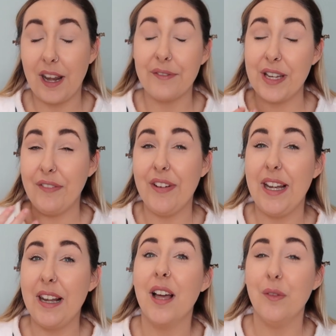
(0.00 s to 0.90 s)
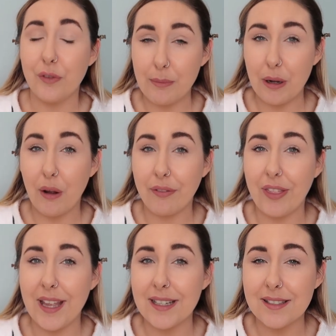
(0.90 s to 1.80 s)
I've definitely learned from a lot of
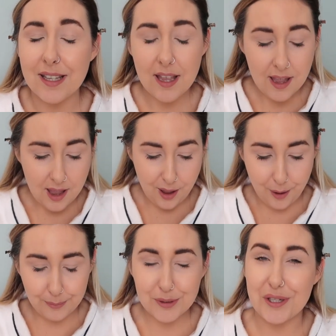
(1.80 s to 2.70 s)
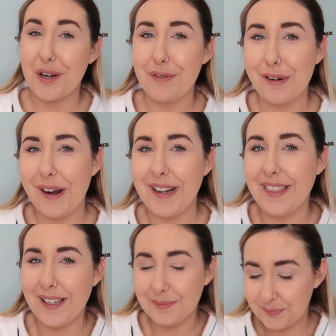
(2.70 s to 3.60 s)
things, so I don't regret
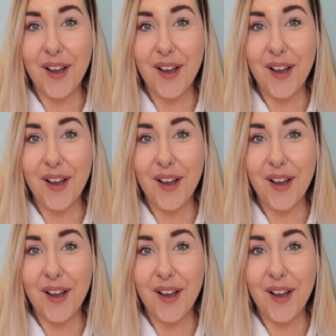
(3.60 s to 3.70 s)
anything.